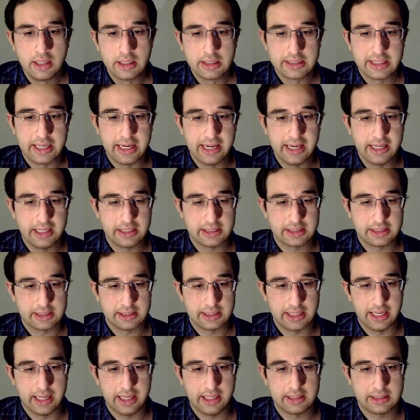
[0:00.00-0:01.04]
takes,
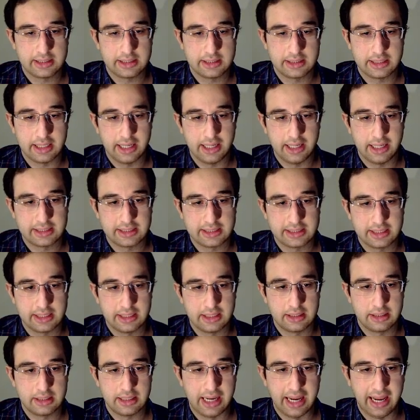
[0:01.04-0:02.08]

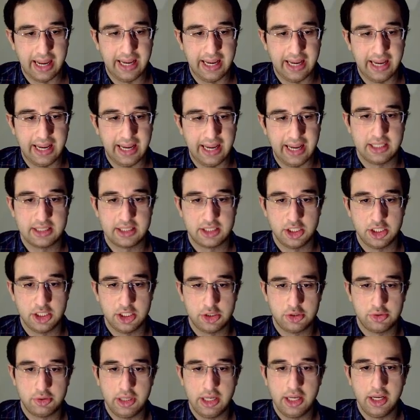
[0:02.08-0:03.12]
and h takes
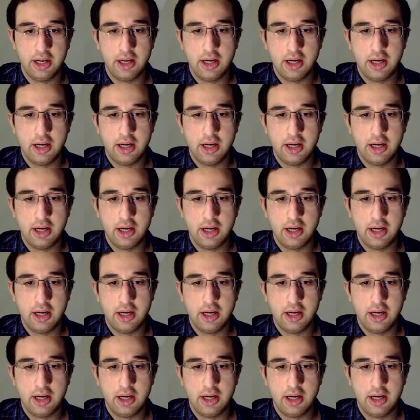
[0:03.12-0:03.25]
g3.